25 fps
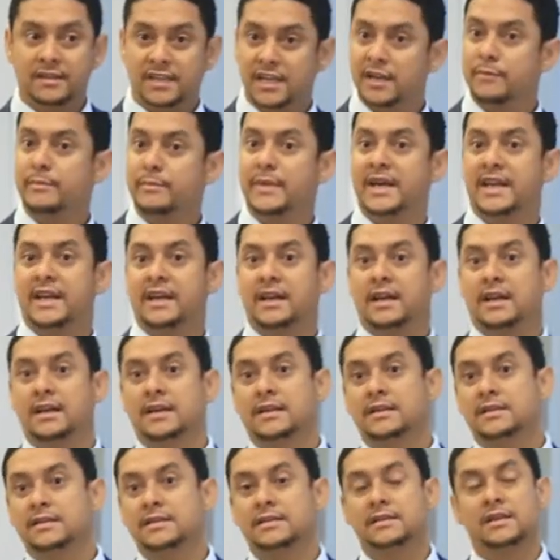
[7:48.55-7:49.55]
the
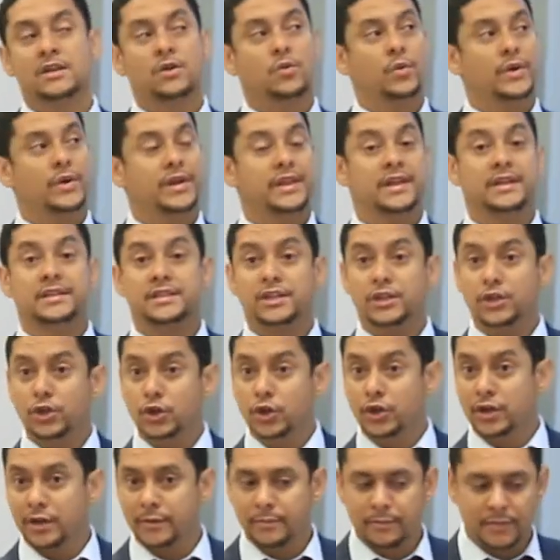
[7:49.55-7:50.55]
Americas, whether it's in
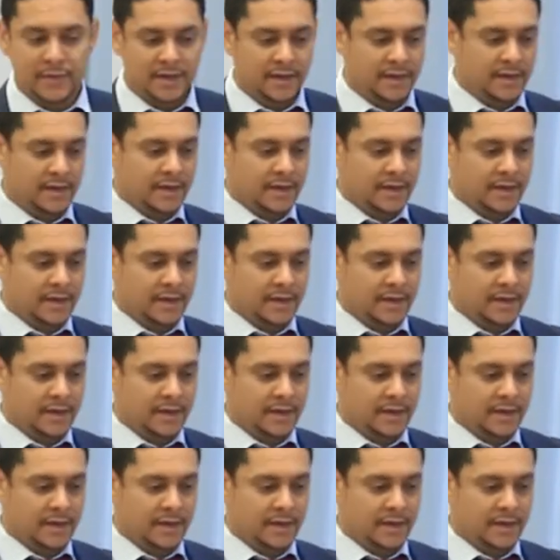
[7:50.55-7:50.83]
Europe,